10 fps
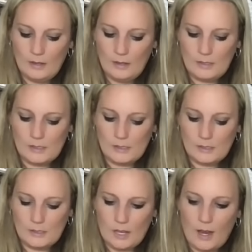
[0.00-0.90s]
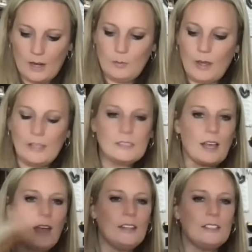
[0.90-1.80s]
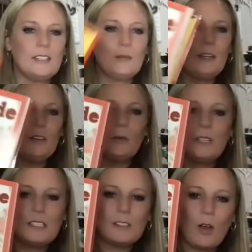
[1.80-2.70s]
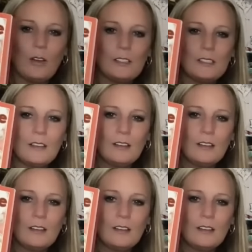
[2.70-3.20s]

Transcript: Side by Side. Does anybody know these songs?